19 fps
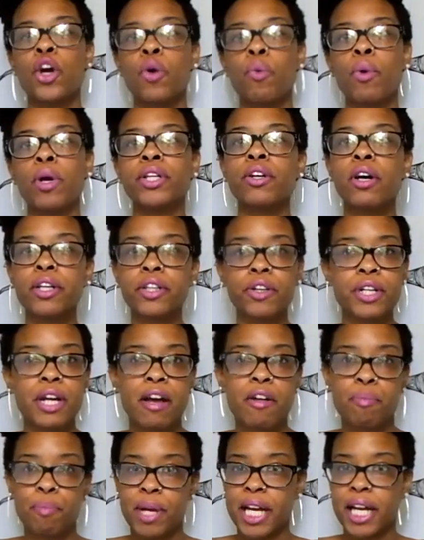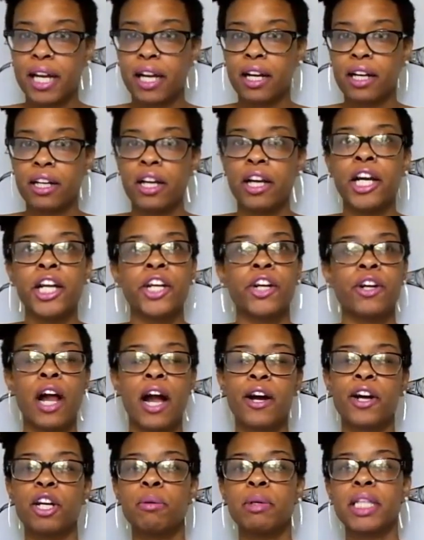When you're on your deathbed, you're
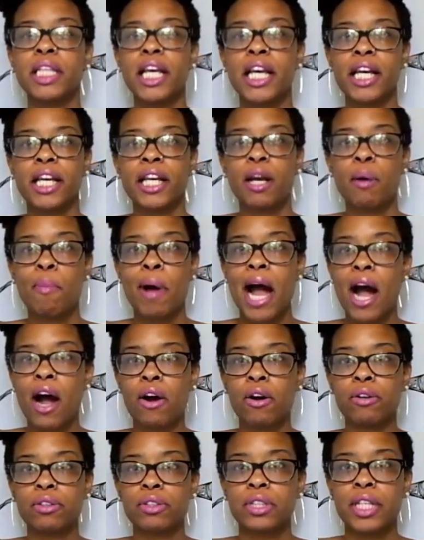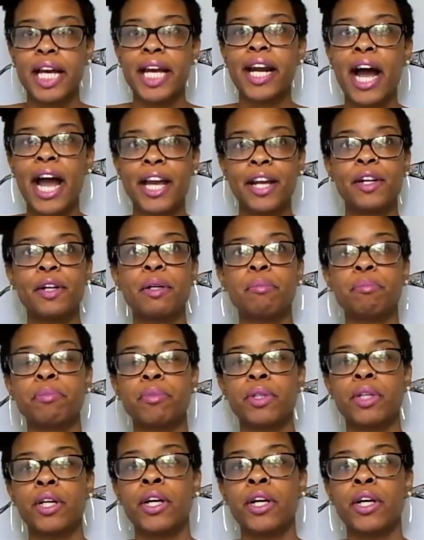not going to be thinking about an item.